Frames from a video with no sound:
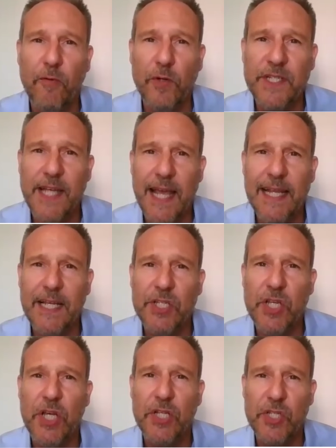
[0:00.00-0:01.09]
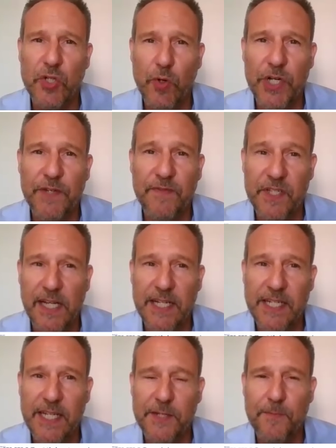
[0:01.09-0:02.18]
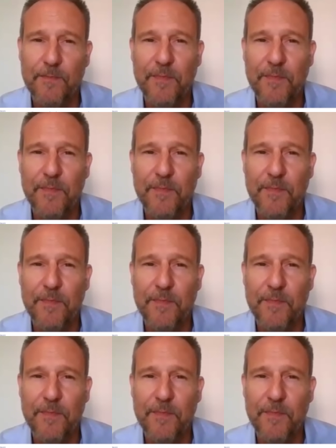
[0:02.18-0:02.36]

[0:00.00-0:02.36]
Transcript: for tailings storage facilities.